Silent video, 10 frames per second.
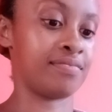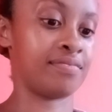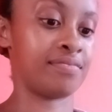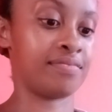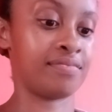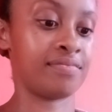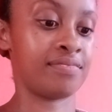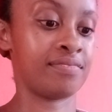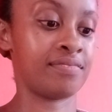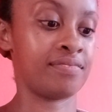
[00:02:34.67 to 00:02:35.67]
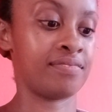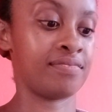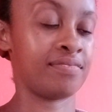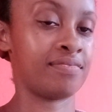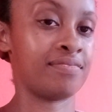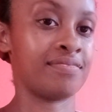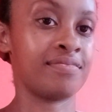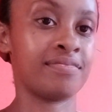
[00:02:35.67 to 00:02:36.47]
(no one is talking)